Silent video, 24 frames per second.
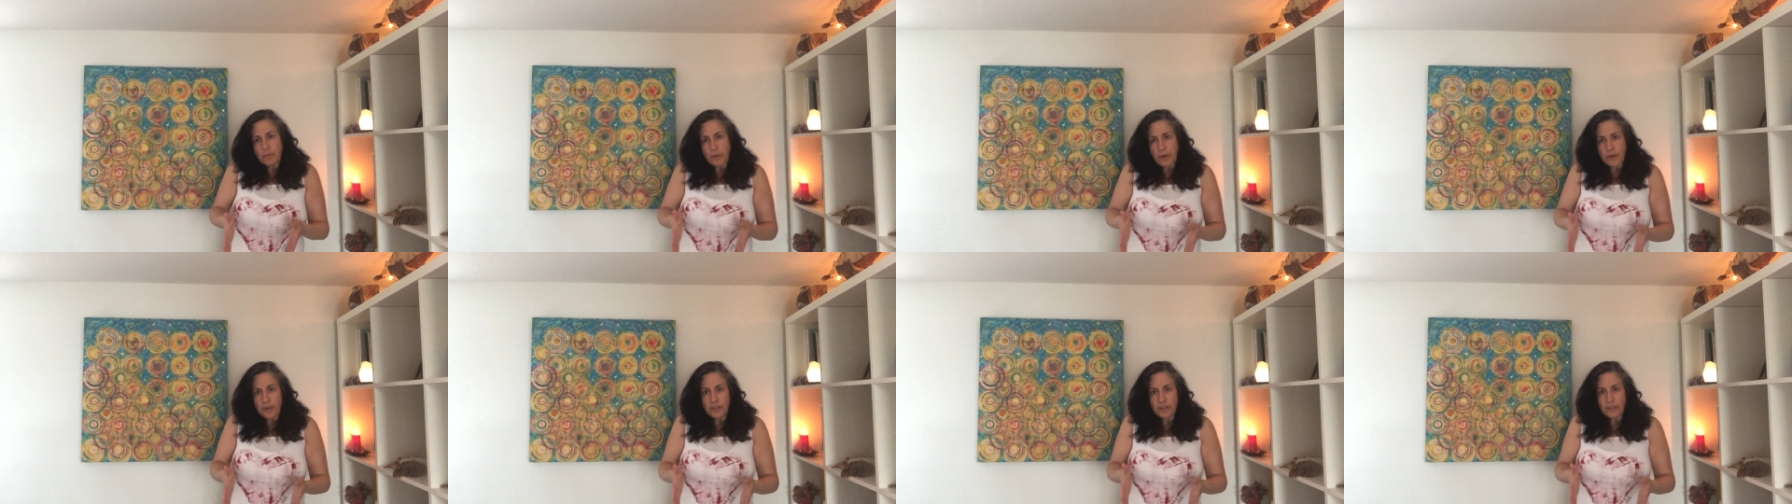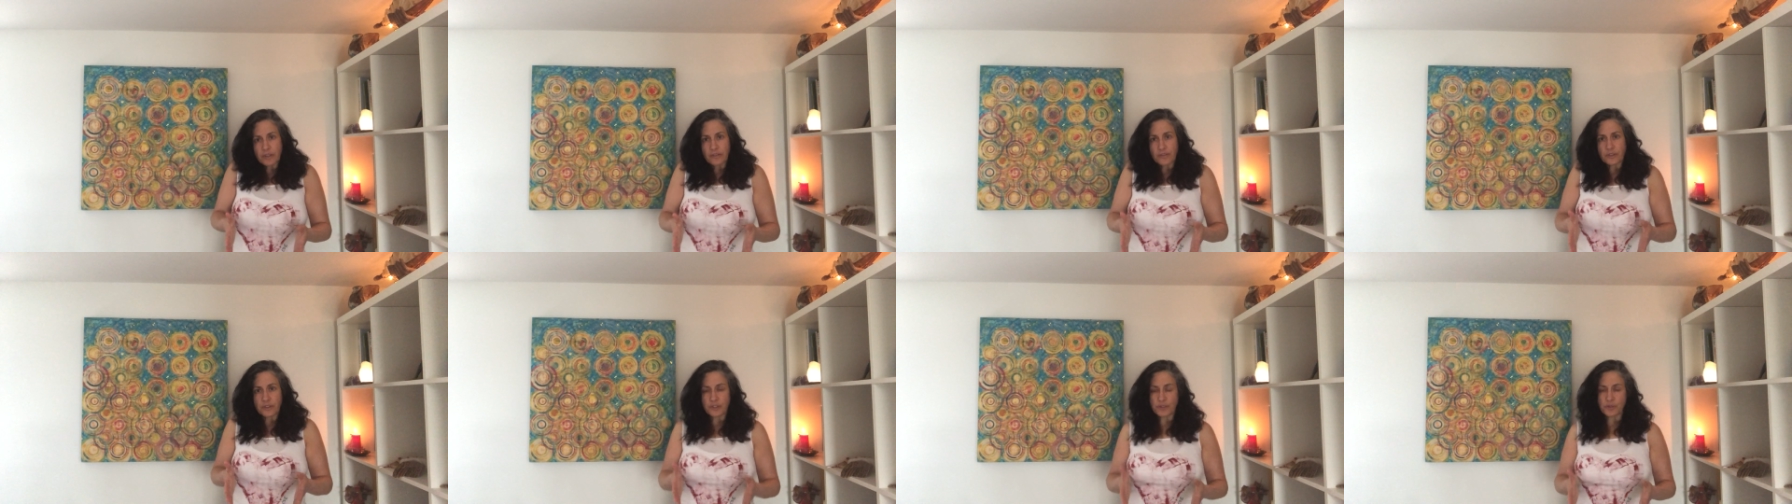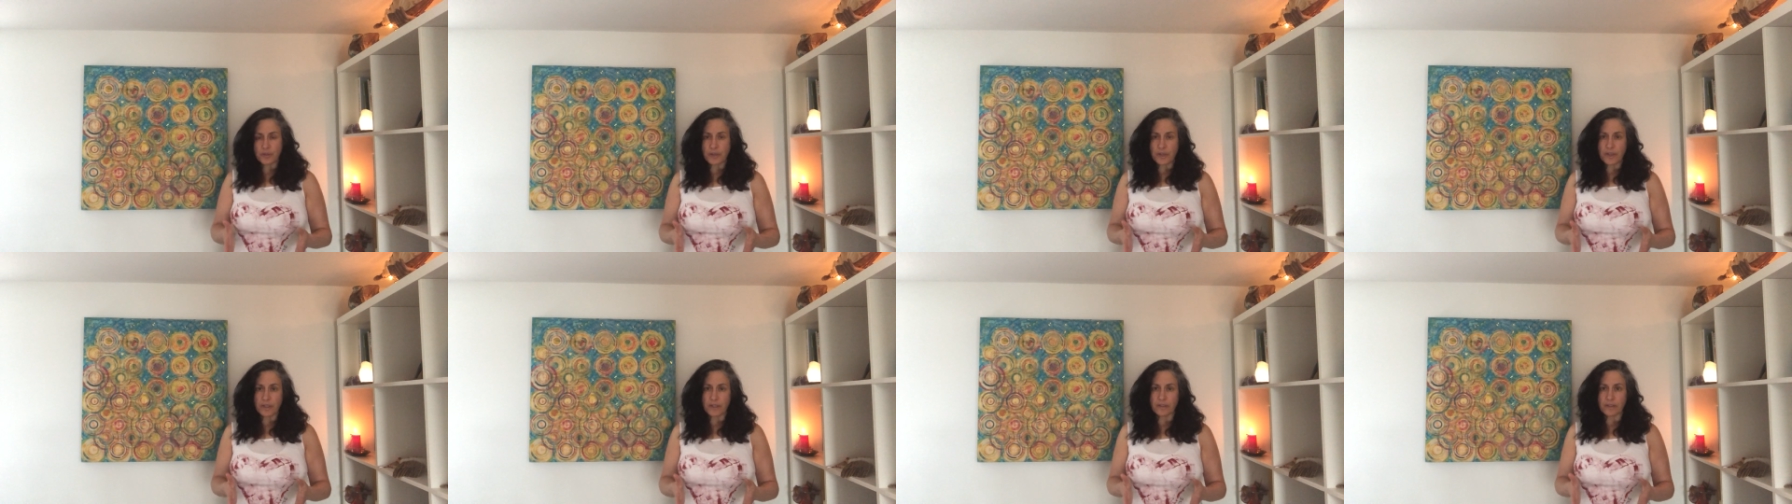part of the
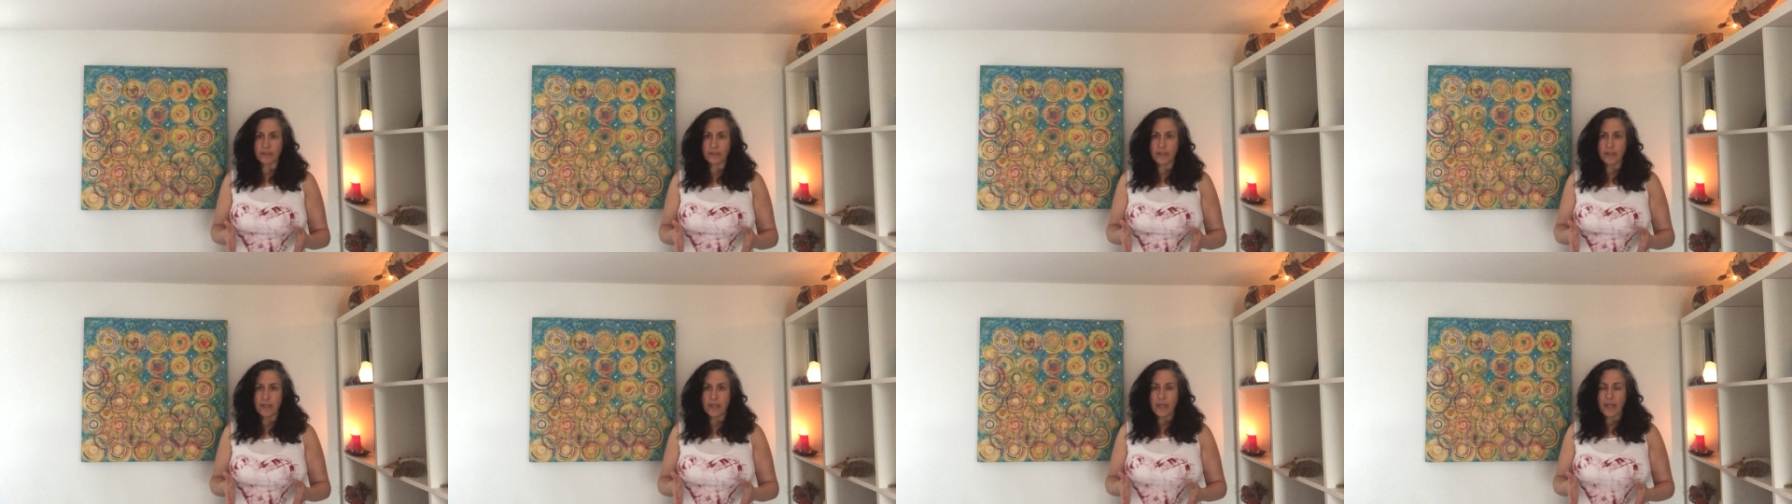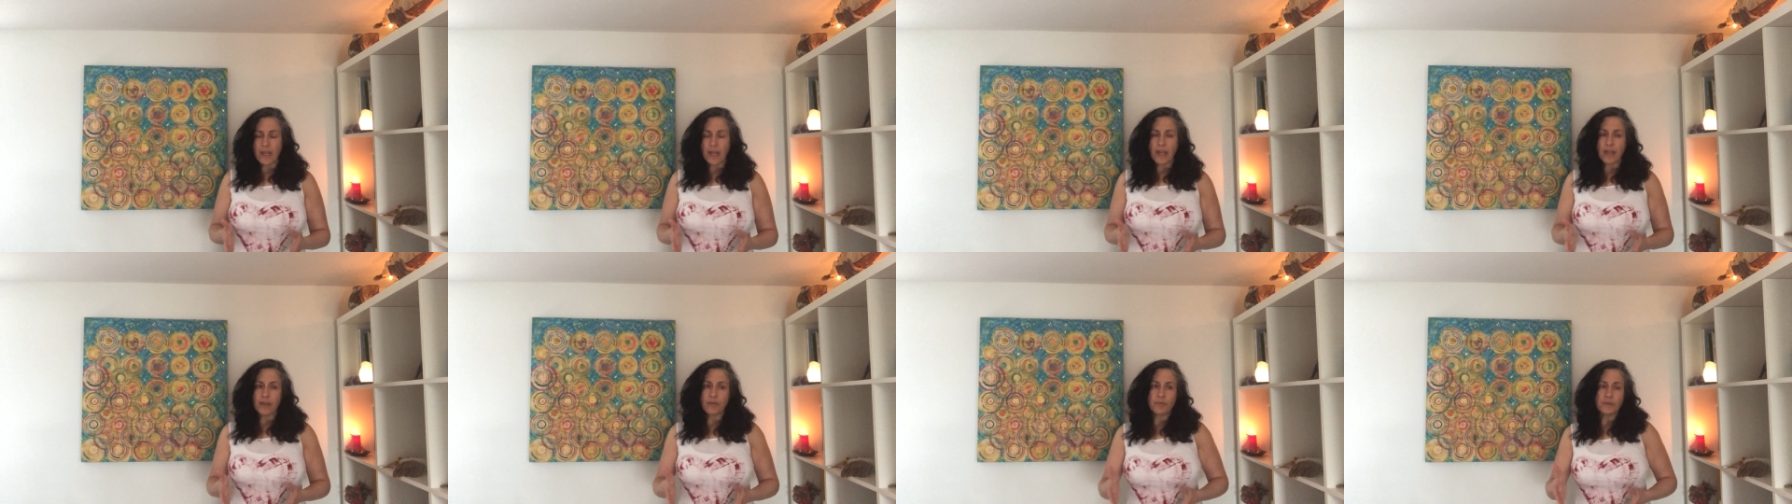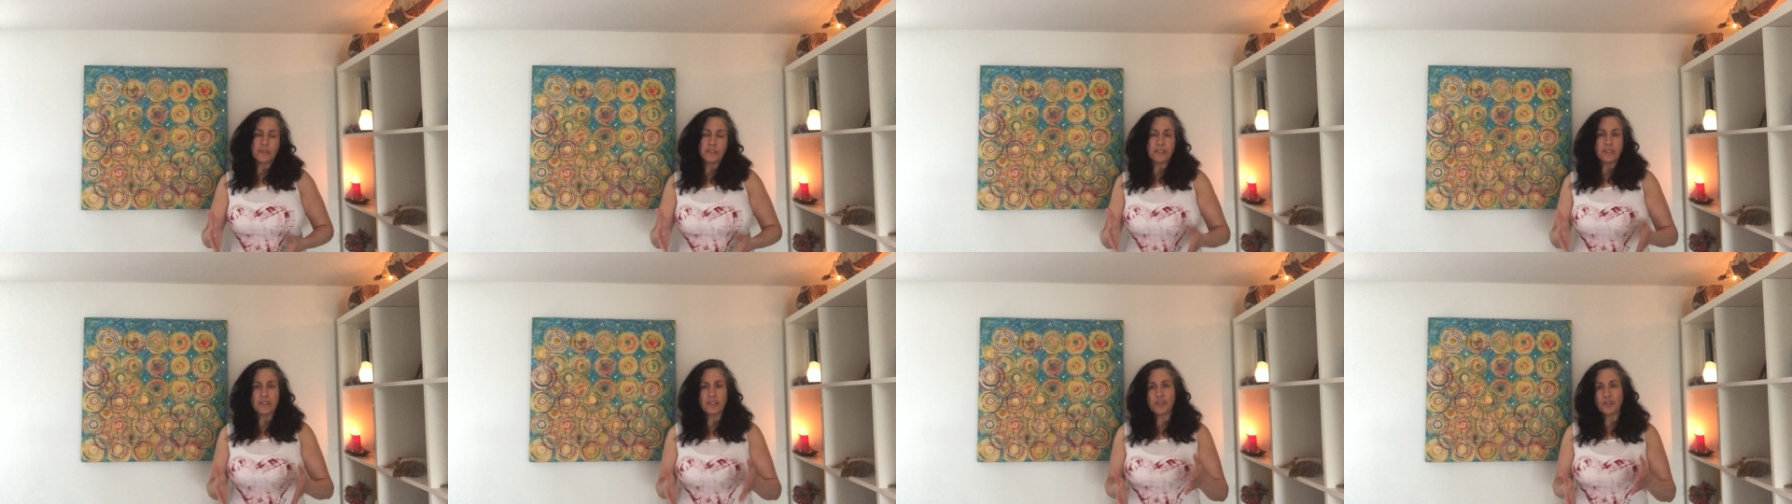trail, and we
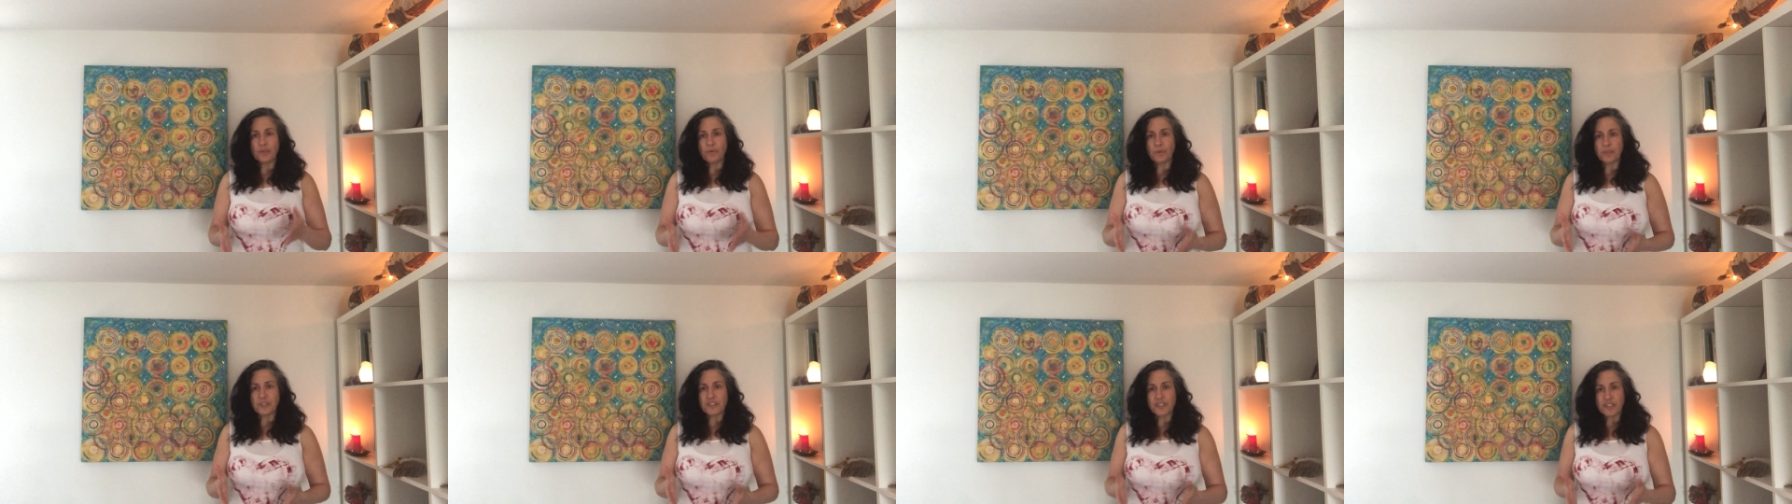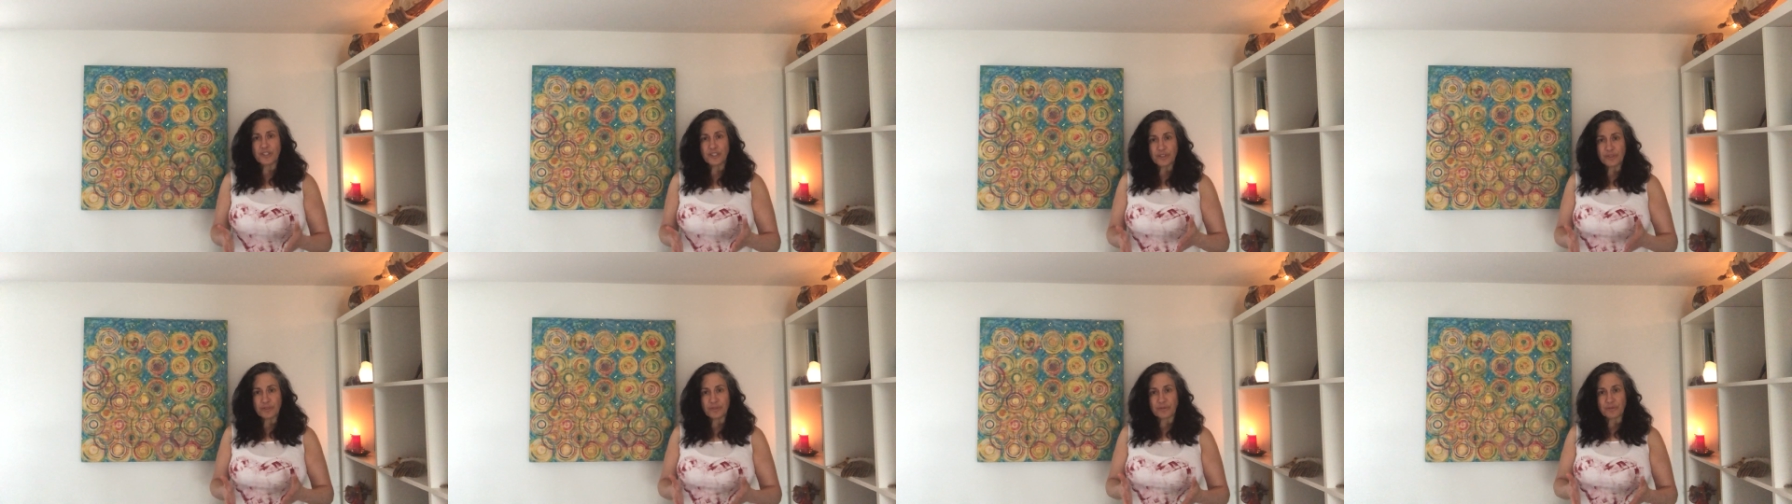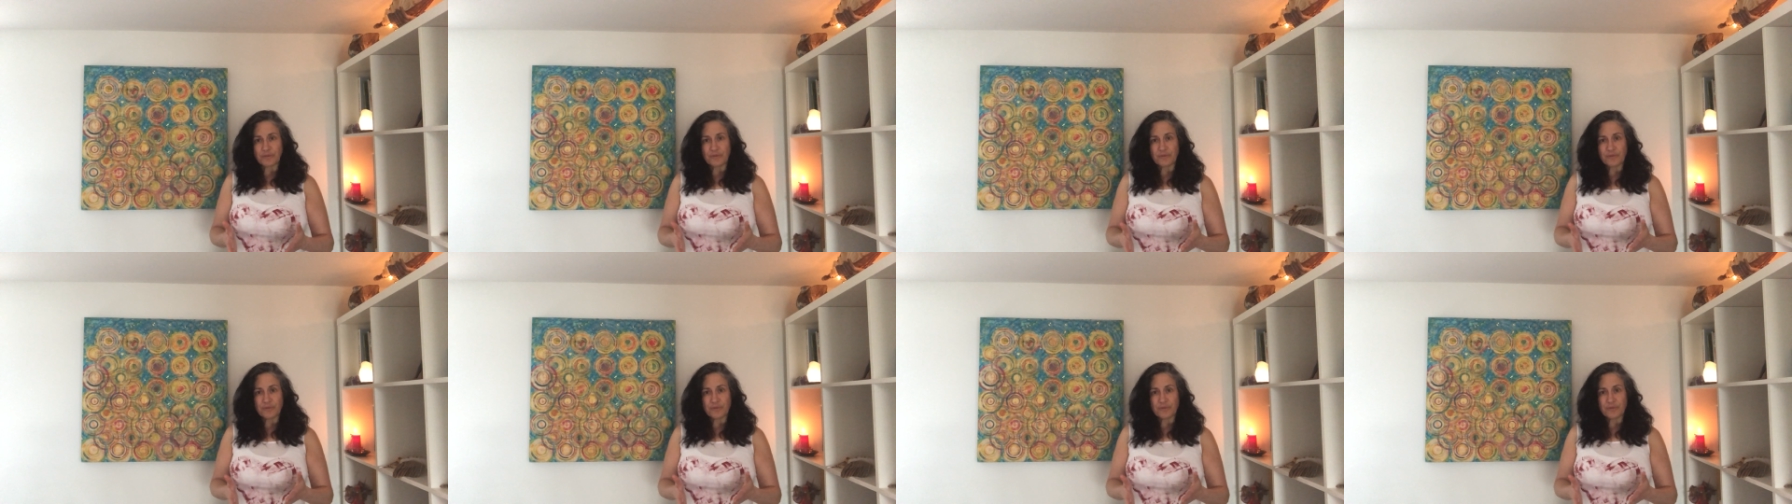didn't know what to do.